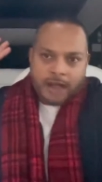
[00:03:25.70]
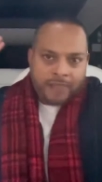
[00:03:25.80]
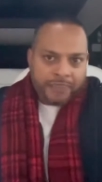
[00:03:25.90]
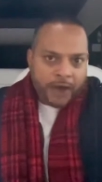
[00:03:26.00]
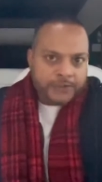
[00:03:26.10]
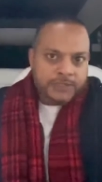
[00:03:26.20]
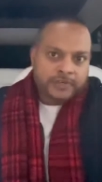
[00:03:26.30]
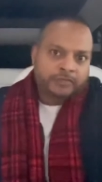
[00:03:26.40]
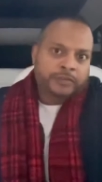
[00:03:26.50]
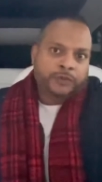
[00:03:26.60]

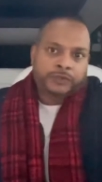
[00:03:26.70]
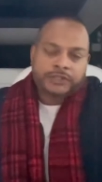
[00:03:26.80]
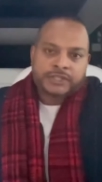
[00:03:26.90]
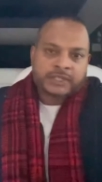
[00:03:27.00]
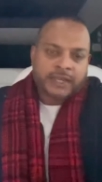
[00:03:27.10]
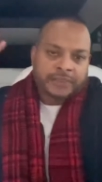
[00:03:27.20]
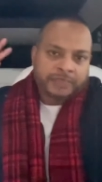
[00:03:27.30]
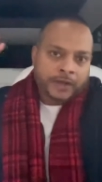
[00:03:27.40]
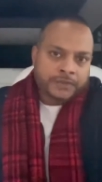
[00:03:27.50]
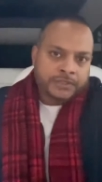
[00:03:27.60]
thousands of viewers and, and
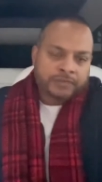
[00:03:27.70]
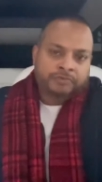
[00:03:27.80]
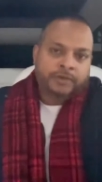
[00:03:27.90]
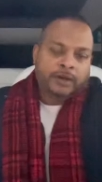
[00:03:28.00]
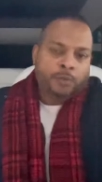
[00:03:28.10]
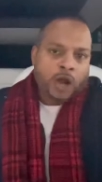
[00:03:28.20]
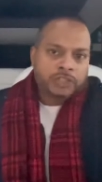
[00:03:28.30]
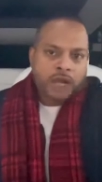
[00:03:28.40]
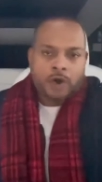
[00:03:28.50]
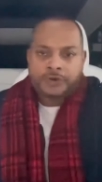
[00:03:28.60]
thousands of uh,
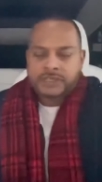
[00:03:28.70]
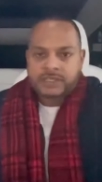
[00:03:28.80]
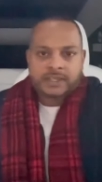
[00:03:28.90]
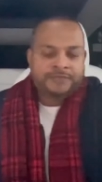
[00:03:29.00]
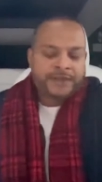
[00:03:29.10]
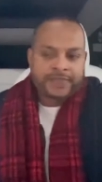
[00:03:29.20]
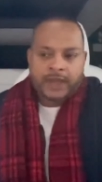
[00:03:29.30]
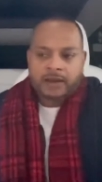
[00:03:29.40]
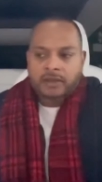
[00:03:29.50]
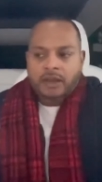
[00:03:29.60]
watch hours and stuff like
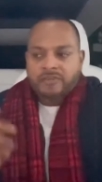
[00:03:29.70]
that.